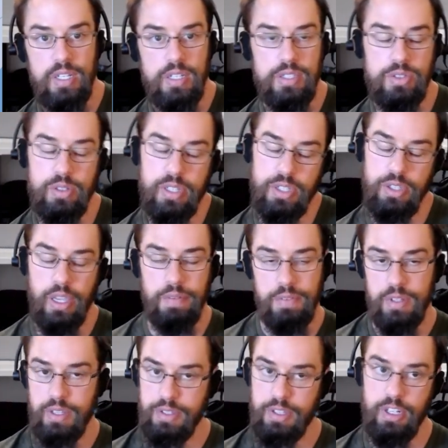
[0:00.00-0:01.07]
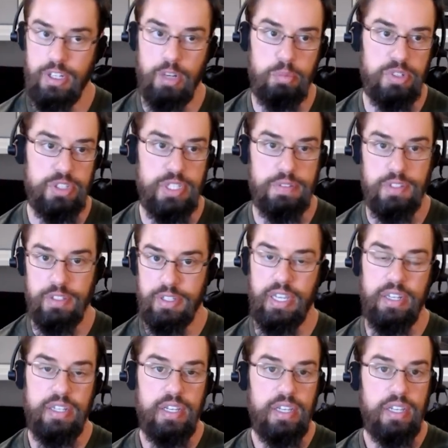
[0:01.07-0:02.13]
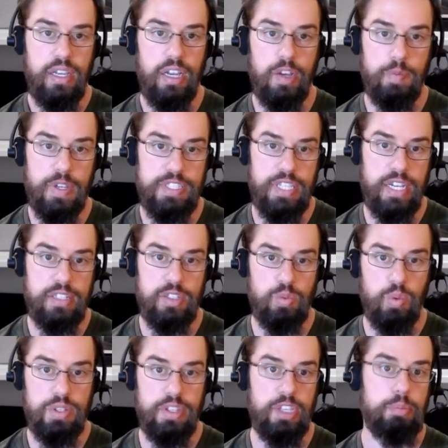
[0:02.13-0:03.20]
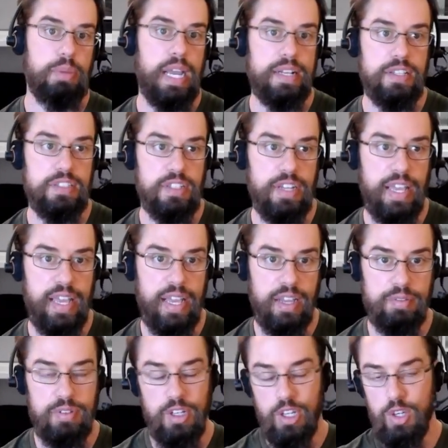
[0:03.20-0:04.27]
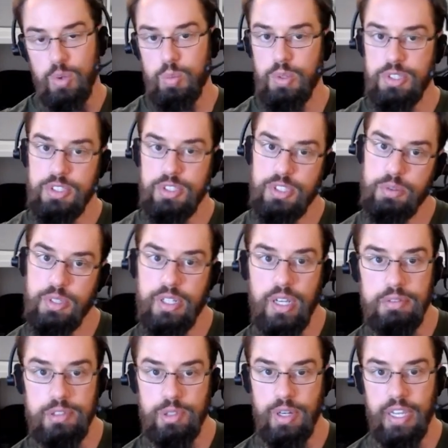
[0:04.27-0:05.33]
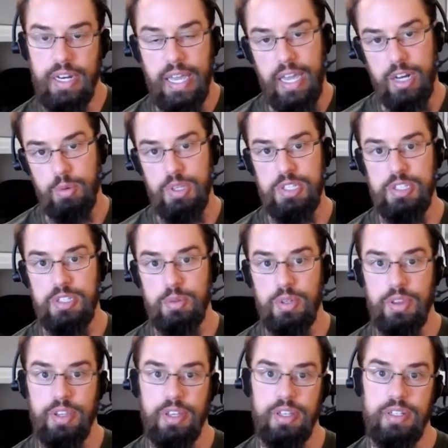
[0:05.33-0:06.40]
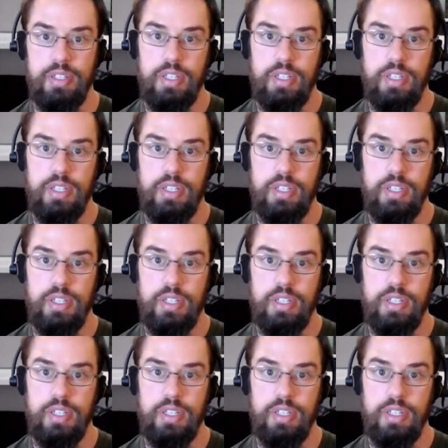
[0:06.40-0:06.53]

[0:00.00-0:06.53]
So again, you have to look at the numbers, you have to look at exactly what the impact is going to have, what's the recovery rate, how do we deal with it,